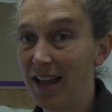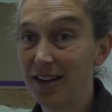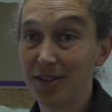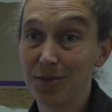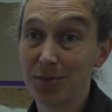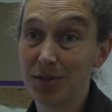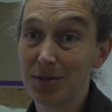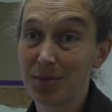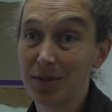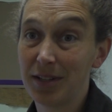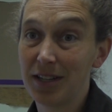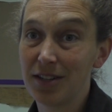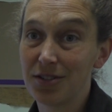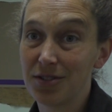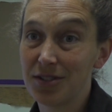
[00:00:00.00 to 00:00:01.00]
is what's
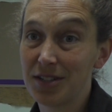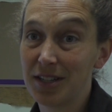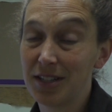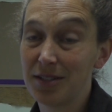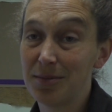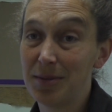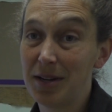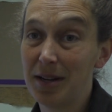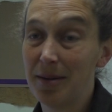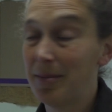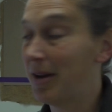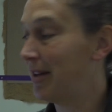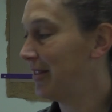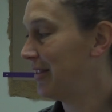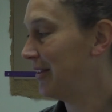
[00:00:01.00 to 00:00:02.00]
really interesting to me
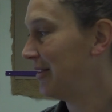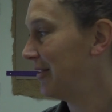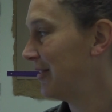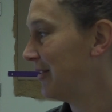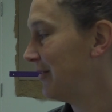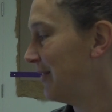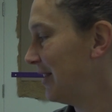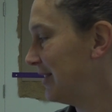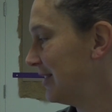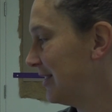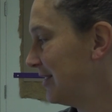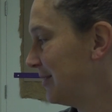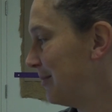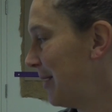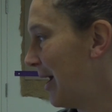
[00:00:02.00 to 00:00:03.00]
about the
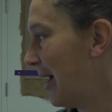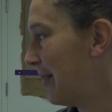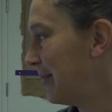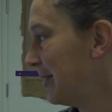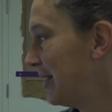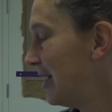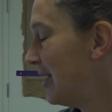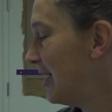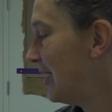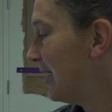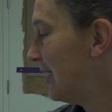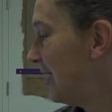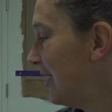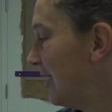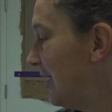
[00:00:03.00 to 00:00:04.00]
fences map.
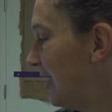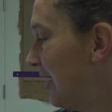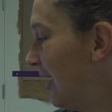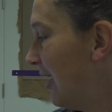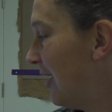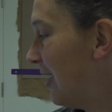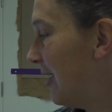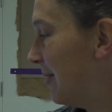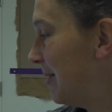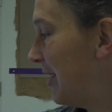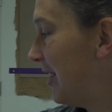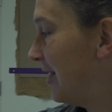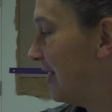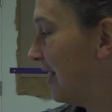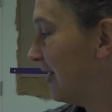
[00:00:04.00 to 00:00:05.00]

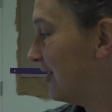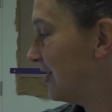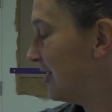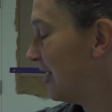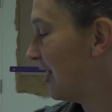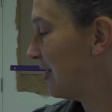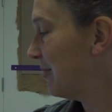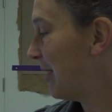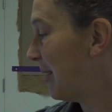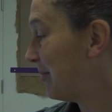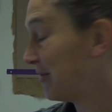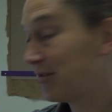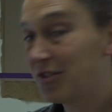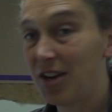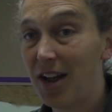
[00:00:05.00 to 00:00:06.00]
Then there's another map
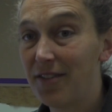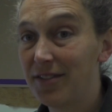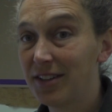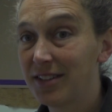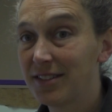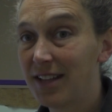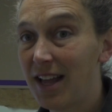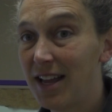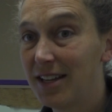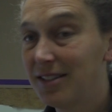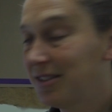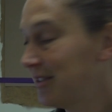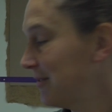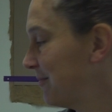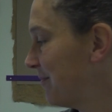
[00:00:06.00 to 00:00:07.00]
of traffic
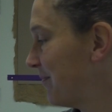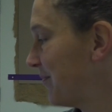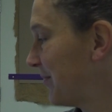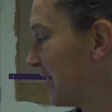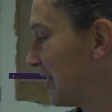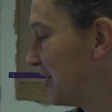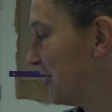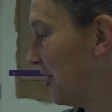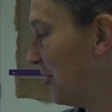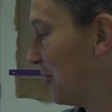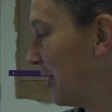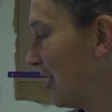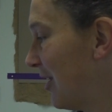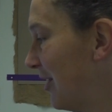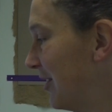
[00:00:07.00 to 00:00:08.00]
signs. So
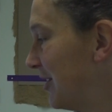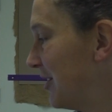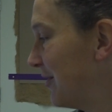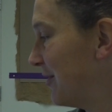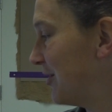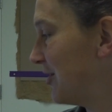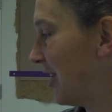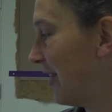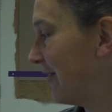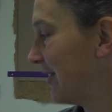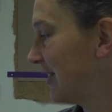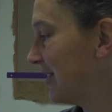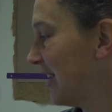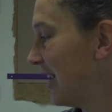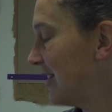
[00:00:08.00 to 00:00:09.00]
where all the different
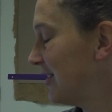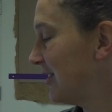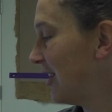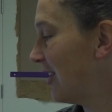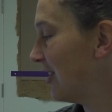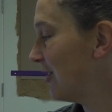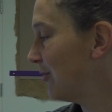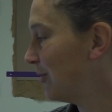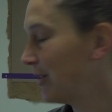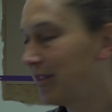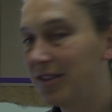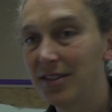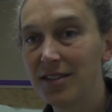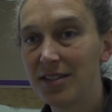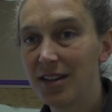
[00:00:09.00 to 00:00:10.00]
traffic signs are. What
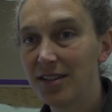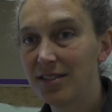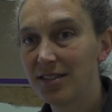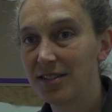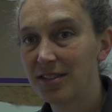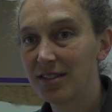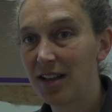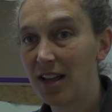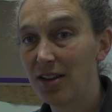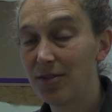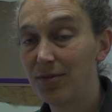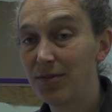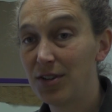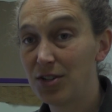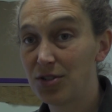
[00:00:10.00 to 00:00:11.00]
this does is it kind
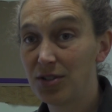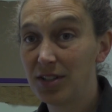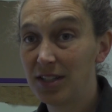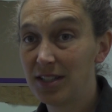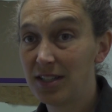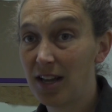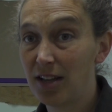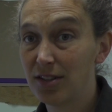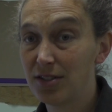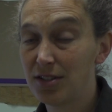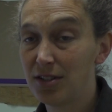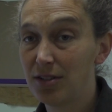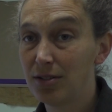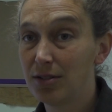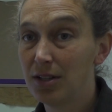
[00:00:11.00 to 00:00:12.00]
of visually tells
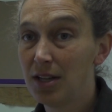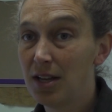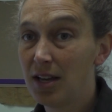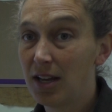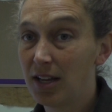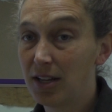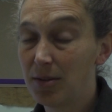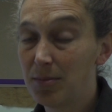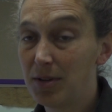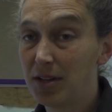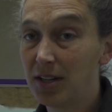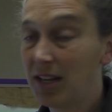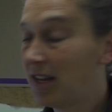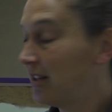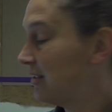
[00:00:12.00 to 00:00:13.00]
you, it
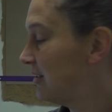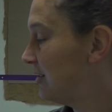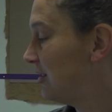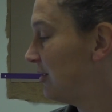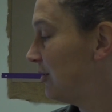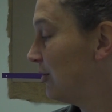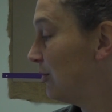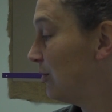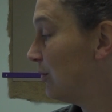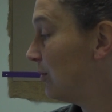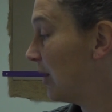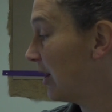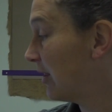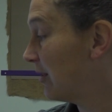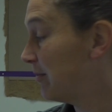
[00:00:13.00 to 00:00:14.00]
communicates to you
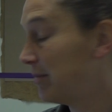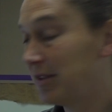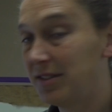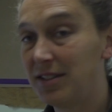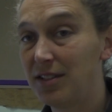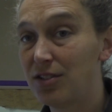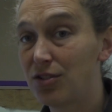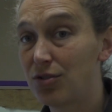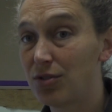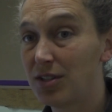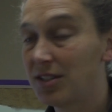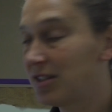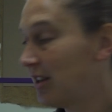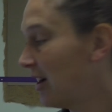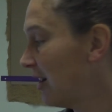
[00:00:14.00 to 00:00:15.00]
where the busy
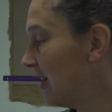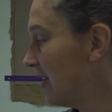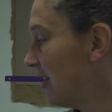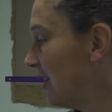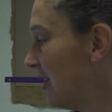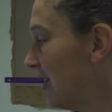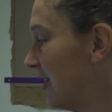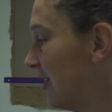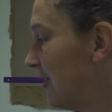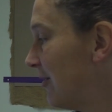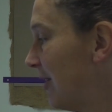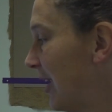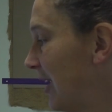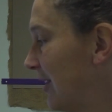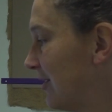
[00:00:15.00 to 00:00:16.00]
streets are,
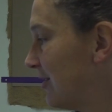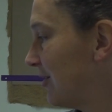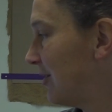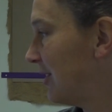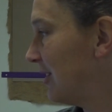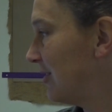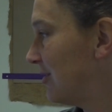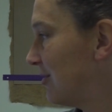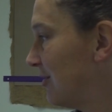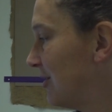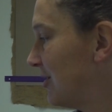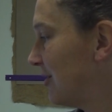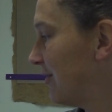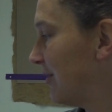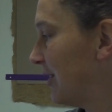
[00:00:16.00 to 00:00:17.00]
right? So these
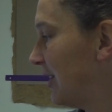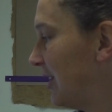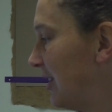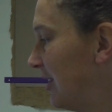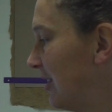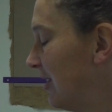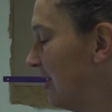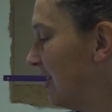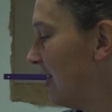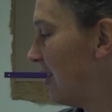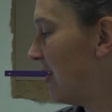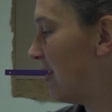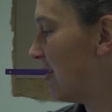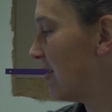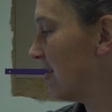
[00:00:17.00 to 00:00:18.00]
streets over
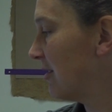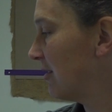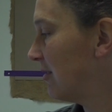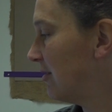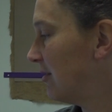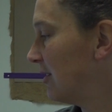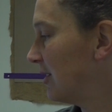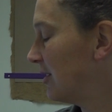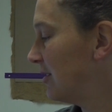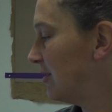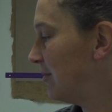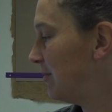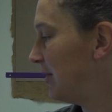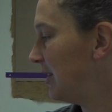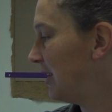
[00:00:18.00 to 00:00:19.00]
here aren't going
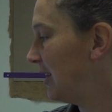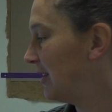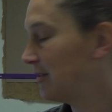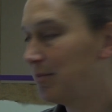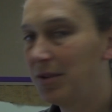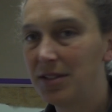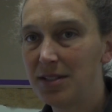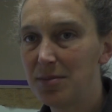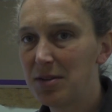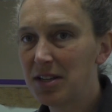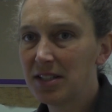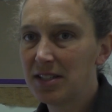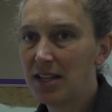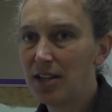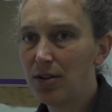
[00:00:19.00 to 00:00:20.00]
to be as busy
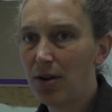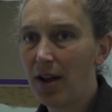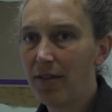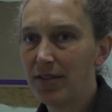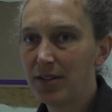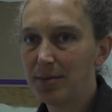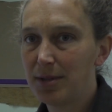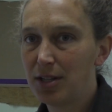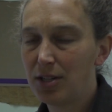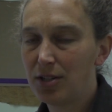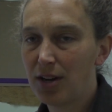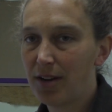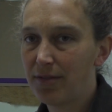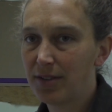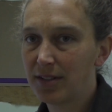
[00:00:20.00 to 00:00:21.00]
because they don't have as many
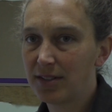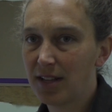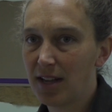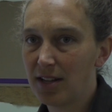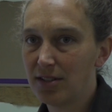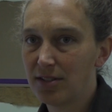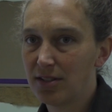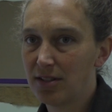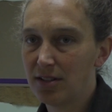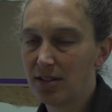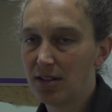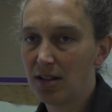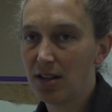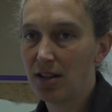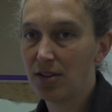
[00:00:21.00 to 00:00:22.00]
traffic signs.
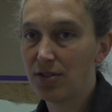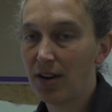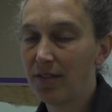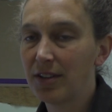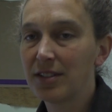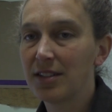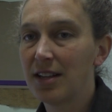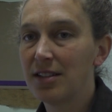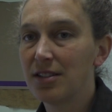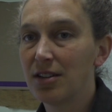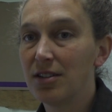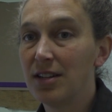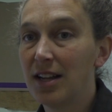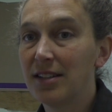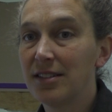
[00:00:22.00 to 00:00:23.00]
The traffic signs
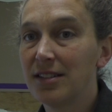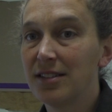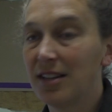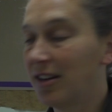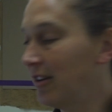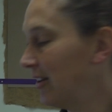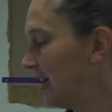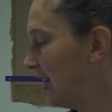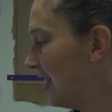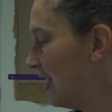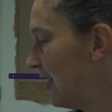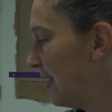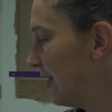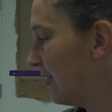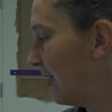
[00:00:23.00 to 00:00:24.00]
aren't necessary,
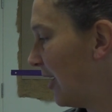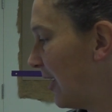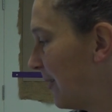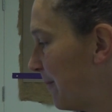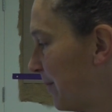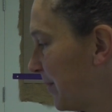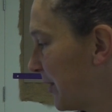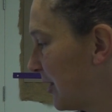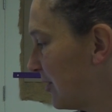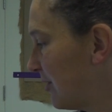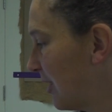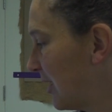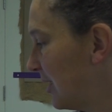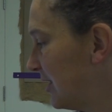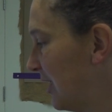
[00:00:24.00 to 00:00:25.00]
right? So
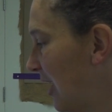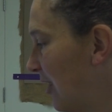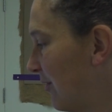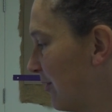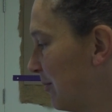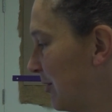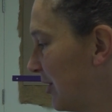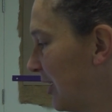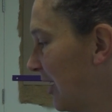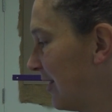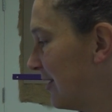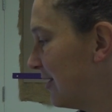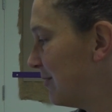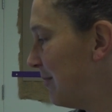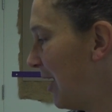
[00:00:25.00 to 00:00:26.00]
I can tell from looking at
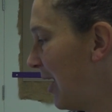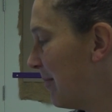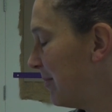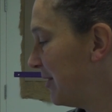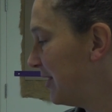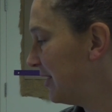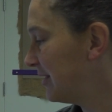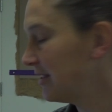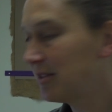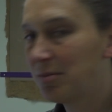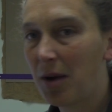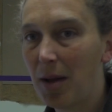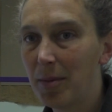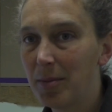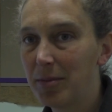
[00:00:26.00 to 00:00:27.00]
this map, this is
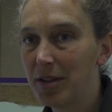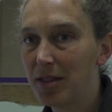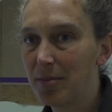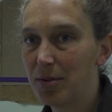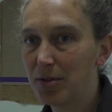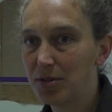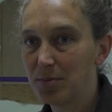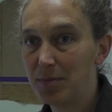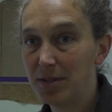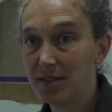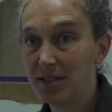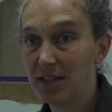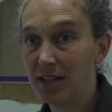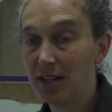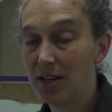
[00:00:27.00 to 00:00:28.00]
probably the most
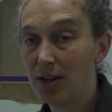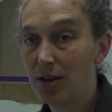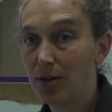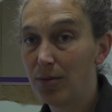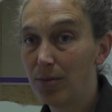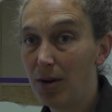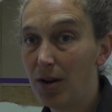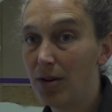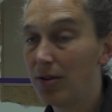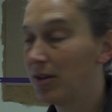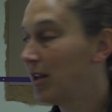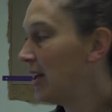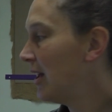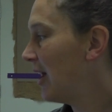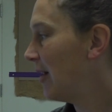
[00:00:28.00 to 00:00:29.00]
busy
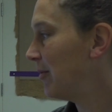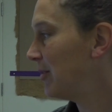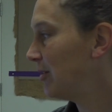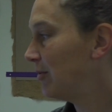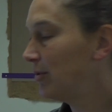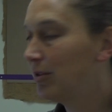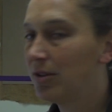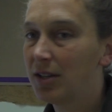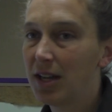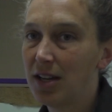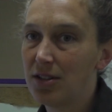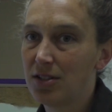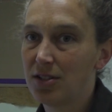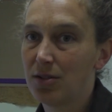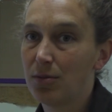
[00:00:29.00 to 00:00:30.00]
road. And when you look
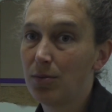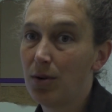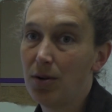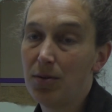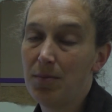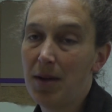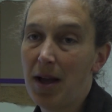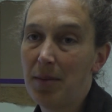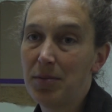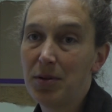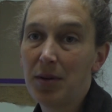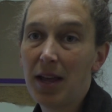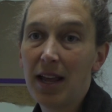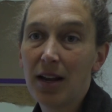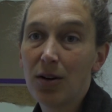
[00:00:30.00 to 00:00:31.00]
at just a road map, you
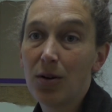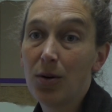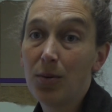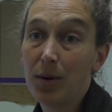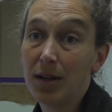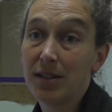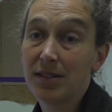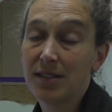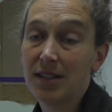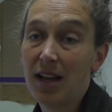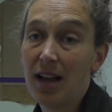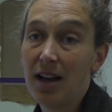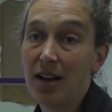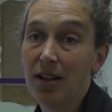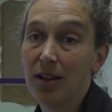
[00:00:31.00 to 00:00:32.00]
can't always
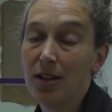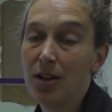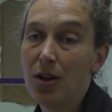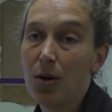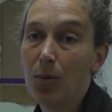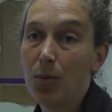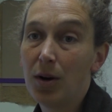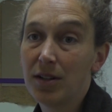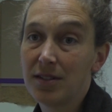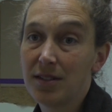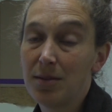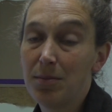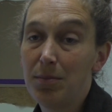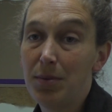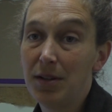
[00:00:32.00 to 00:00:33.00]
tell what's
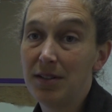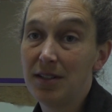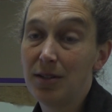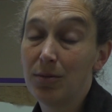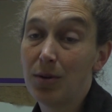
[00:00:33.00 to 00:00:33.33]
the busy